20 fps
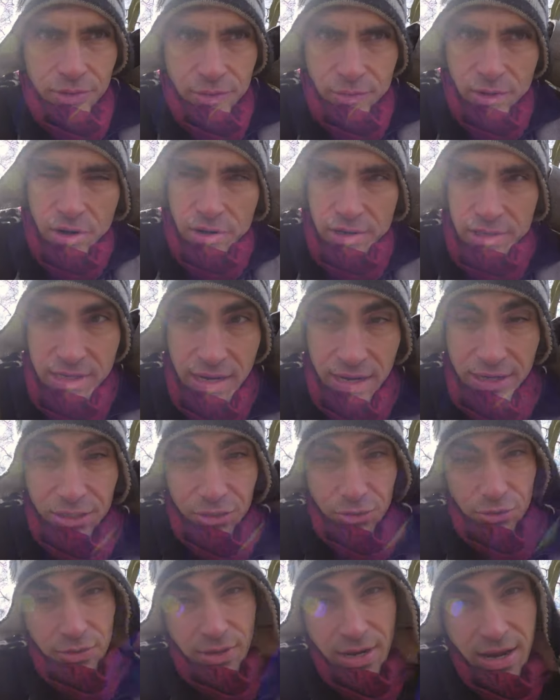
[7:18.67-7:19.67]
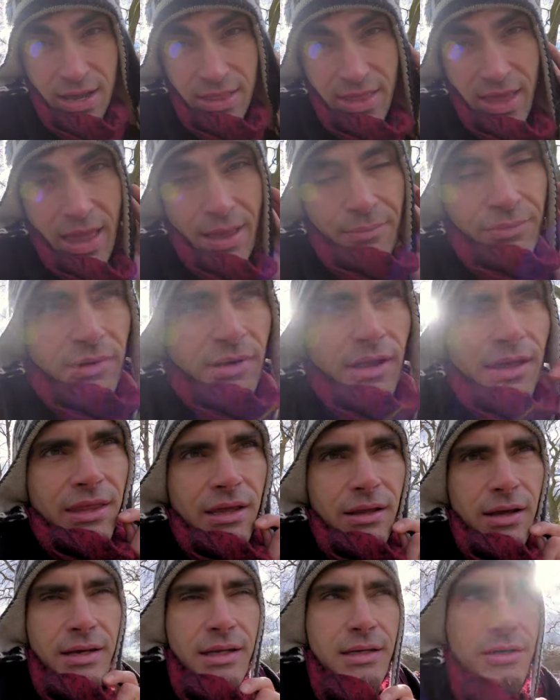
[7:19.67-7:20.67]
They're not exactly sure how that happened. I
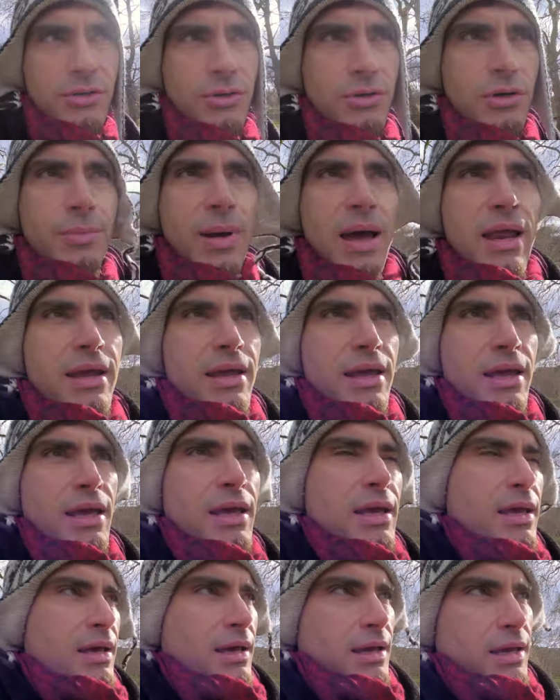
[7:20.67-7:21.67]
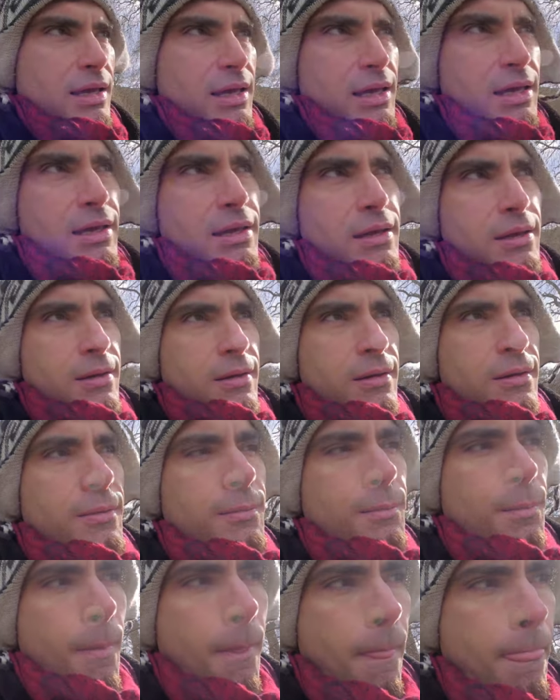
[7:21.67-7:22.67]
think I did talk about it
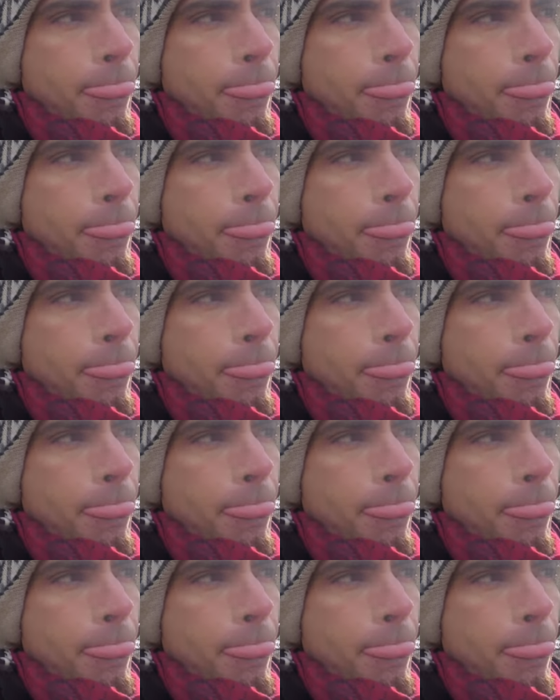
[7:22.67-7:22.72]
in